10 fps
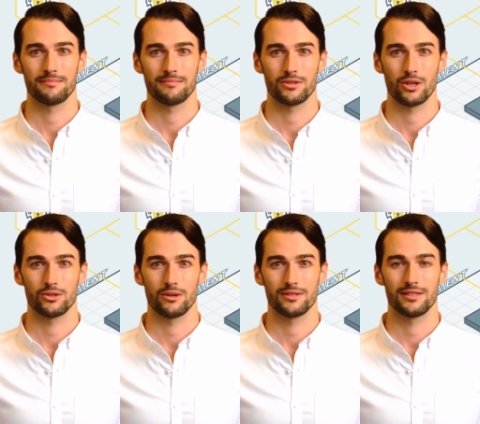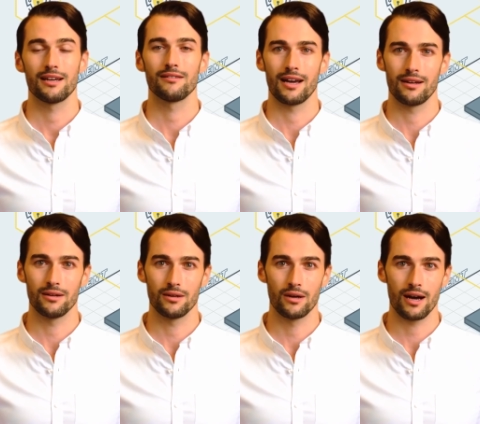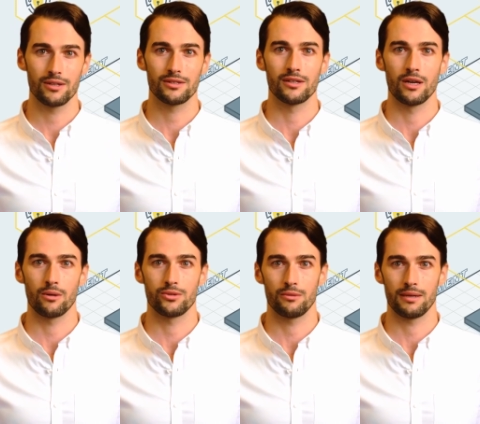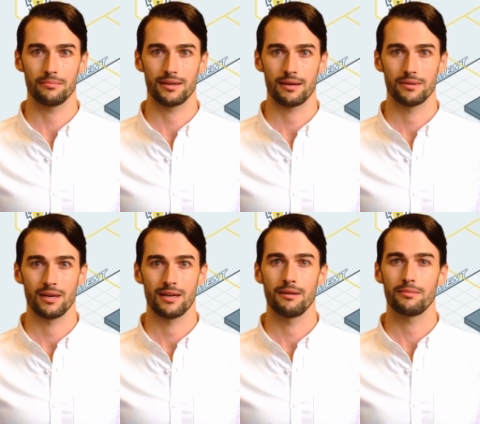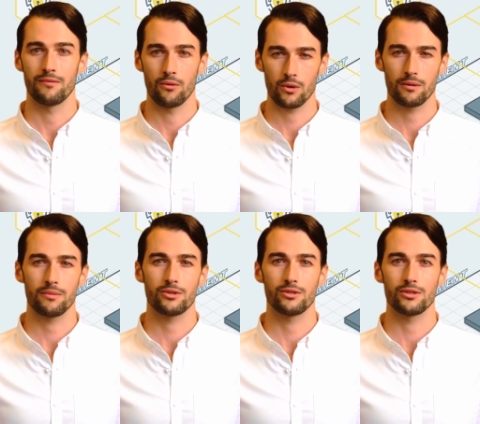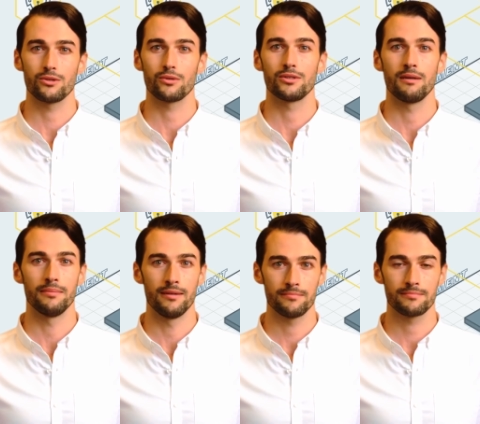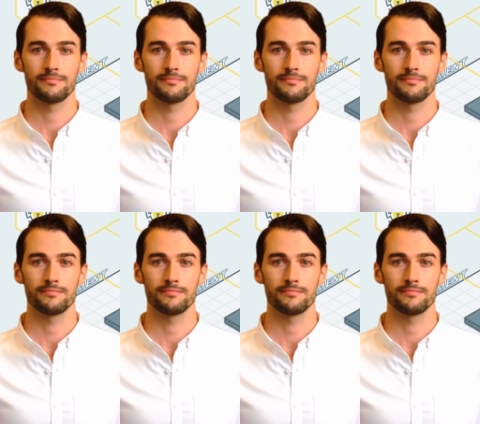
Such unsafe handling allows the code to be manipulated before it reaches its recipient.